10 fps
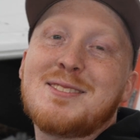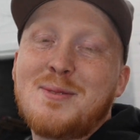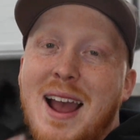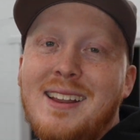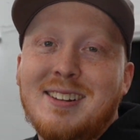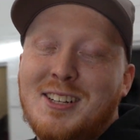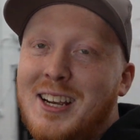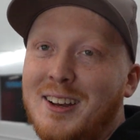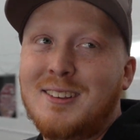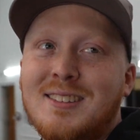around and
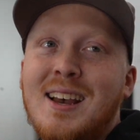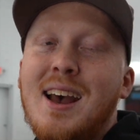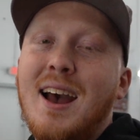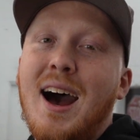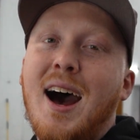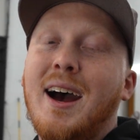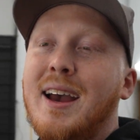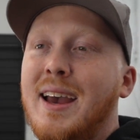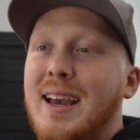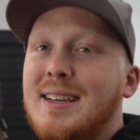chills.
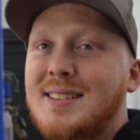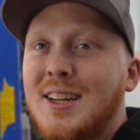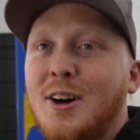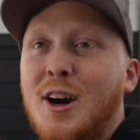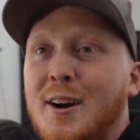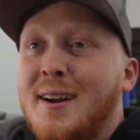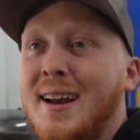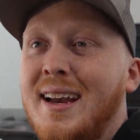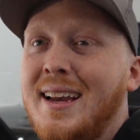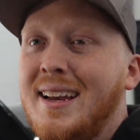He's still
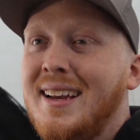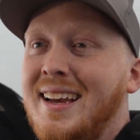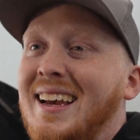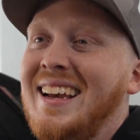hurt.